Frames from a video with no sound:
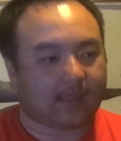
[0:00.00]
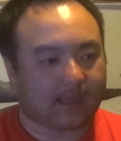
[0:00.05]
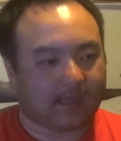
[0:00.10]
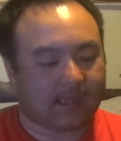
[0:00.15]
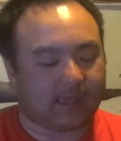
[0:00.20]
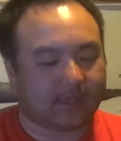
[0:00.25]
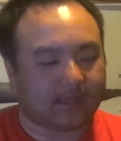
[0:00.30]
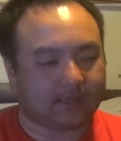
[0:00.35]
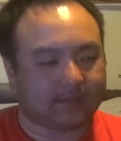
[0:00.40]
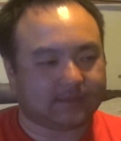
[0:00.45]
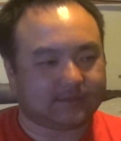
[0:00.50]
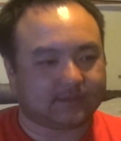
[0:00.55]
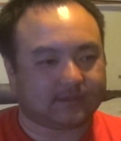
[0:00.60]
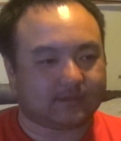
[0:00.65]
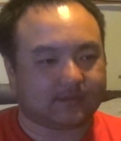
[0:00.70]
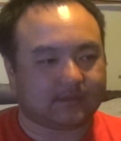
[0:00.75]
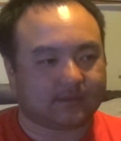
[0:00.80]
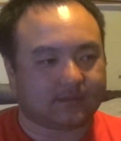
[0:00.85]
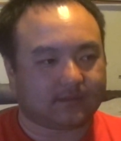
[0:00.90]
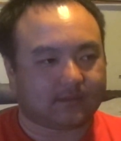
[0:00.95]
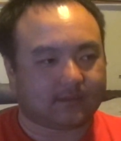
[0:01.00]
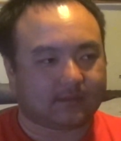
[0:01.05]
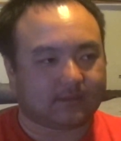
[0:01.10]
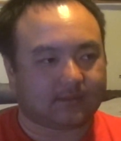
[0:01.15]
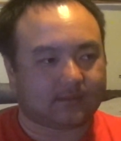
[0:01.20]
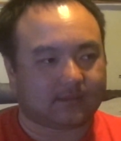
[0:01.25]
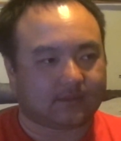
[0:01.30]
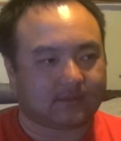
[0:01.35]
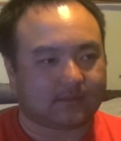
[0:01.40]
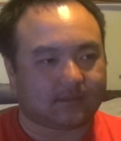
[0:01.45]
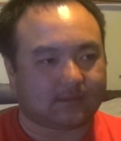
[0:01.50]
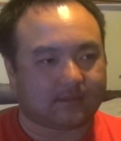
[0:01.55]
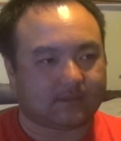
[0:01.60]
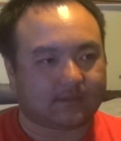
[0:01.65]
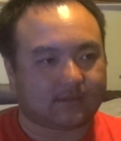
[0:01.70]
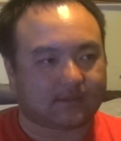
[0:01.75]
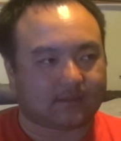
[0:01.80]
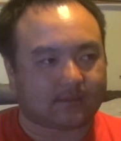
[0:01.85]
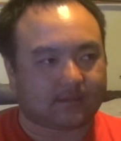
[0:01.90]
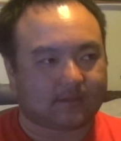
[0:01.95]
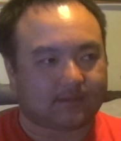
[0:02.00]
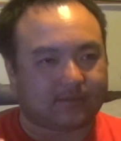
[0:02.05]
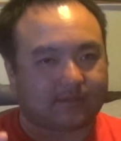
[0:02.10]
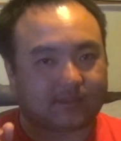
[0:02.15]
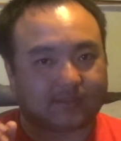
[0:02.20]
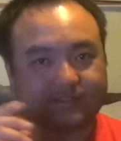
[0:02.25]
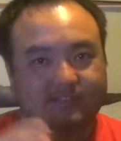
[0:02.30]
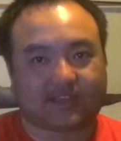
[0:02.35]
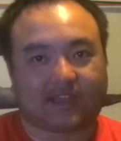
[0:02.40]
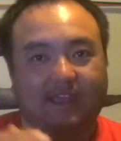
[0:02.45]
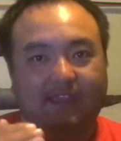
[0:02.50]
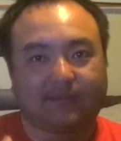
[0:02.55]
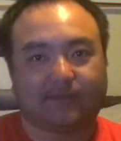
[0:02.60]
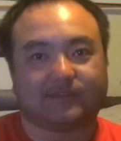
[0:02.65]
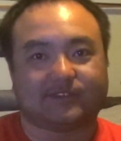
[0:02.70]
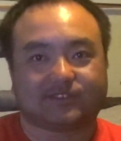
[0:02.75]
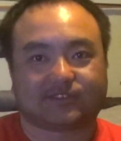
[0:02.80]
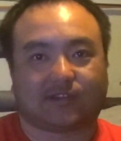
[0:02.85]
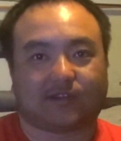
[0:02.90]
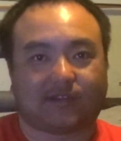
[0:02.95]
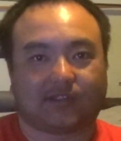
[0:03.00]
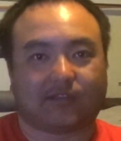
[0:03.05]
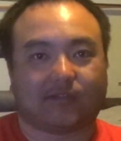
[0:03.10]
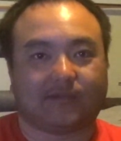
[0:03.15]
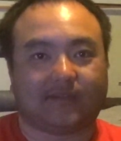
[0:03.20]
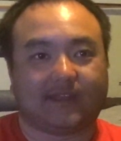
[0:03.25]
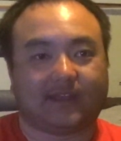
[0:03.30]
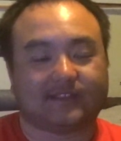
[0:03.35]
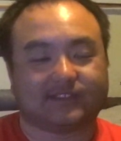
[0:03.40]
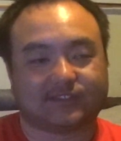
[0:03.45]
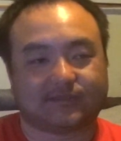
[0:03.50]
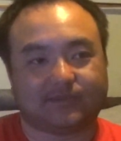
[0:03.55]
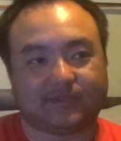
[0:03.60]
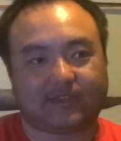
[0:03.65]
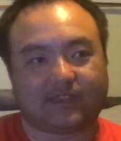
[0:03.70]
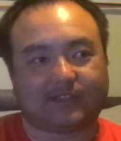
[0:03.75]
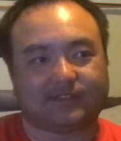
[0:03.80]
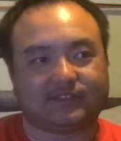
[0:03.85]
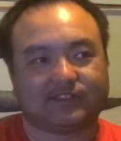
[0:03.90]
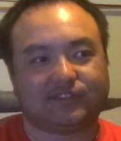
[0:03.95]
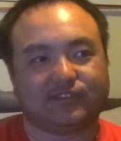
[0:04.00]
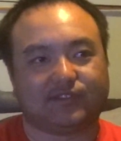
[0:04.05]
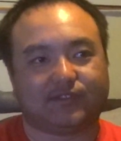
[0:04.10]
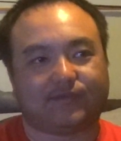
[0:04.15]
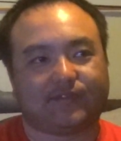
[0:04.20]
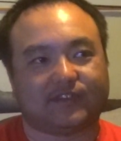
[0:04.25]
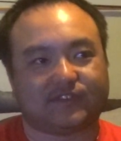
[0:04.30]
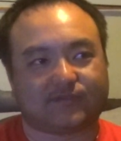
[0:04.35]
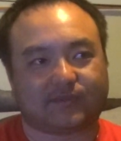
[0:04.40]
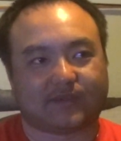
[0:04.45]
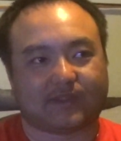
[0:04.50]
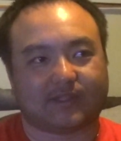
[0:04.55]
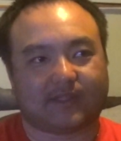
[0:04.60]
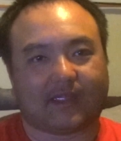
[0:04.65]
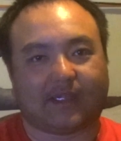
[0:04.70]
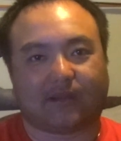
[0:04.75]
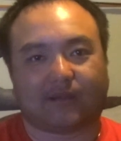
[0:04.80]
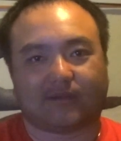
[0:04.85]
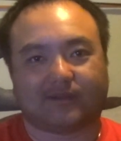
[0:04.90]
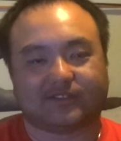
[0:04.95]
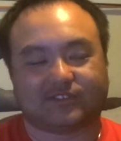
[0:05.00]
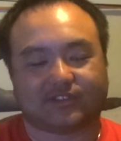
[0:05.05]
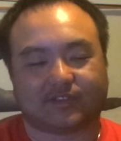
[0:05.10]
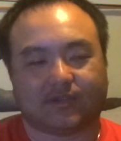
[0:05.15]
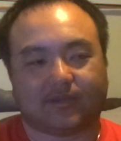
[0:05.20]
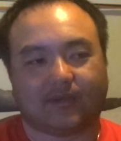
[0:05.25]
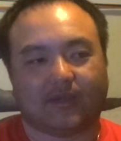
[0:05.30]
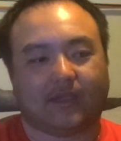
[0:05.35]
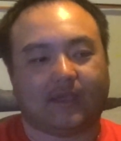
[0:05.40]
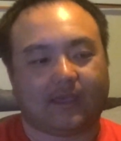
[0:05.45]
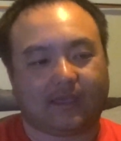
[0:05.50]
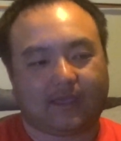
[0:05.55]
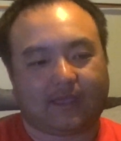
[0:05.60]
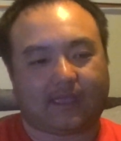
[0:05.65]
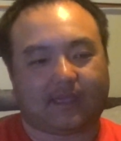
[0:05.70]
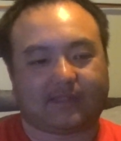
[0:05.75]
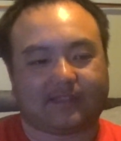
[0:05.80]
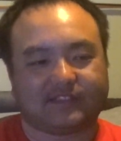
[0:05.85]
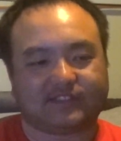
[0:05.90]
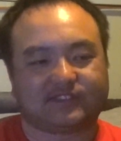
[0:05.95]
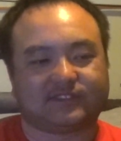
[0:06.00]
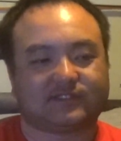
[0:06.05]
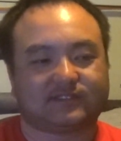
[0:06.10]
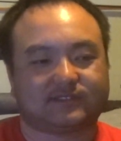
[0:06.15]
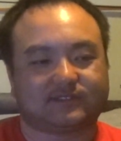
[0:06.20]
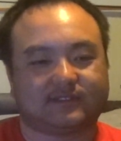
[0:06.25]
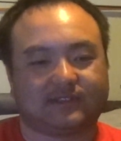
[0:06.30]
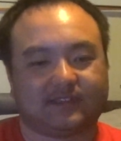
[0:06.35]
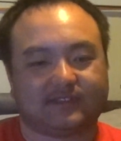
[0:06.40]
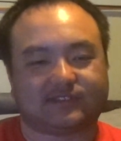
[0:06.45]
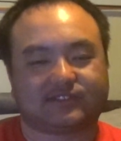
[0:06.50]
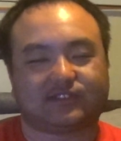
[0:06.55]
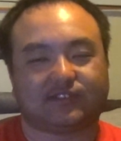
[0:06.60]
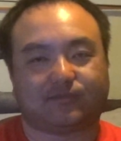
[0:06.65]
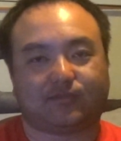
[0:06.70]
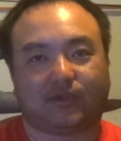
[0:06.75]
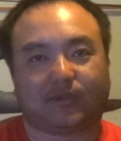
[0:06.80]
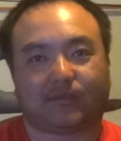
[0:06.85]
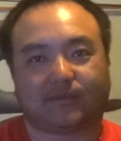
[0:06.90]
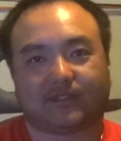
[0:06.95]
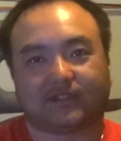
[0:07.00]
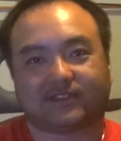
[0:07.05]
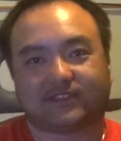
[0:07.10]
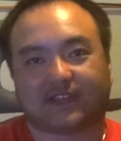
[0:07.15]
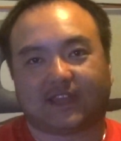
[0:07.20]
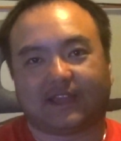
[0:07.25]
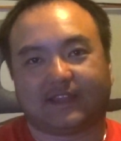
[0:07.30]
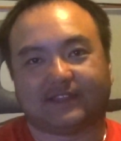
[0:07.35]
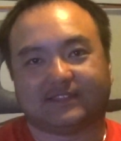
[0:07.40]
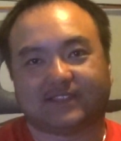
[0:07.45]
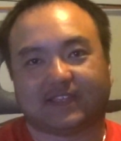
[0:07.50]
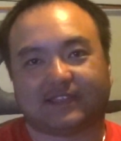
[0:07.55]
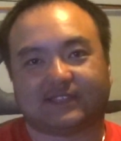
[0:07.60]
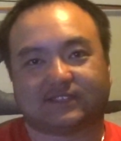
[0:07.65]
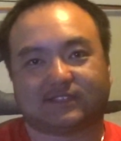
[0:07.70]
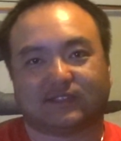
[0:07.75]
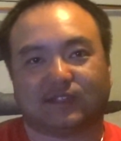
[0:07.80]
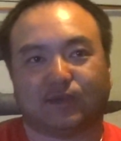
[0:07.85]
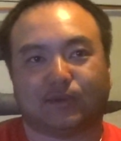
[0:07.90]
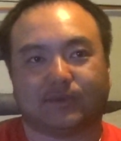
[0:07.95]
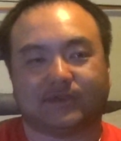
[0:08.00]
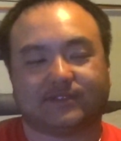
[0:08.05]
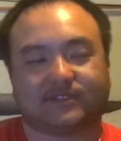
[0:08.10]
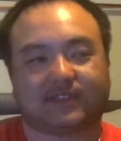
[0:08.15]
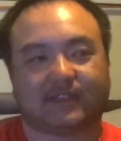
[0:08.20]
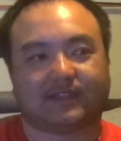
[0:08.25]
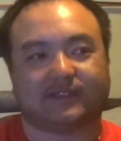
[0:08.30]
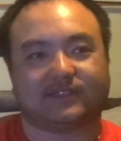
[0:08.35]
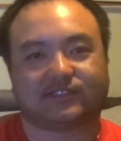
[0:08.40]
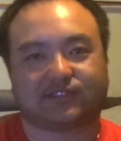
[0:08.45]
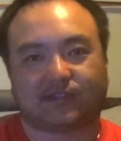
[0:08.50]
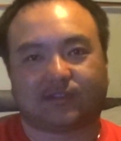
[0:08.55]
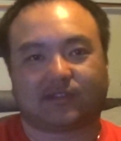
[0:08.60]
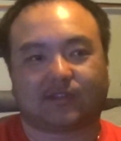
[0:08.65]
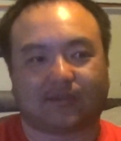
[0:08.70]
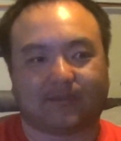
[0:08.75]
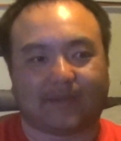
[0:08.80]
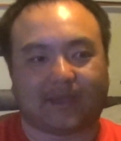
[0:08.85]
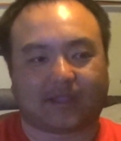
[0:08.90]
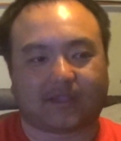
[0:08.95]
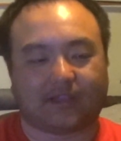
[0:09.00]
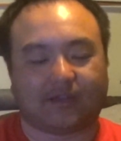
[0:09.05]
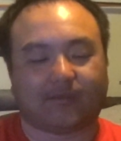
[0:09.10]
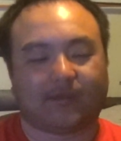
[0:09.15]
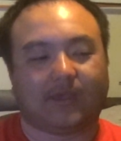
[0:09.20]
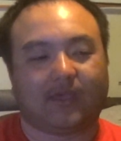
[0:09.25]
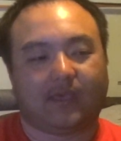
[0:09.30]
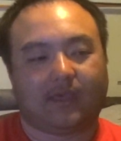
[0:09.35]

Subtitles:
And the tide was starting to go down, so we continued to fish for another hour or so. And this is gets to the point where the tide is at its lowest, and it's starting to come back up.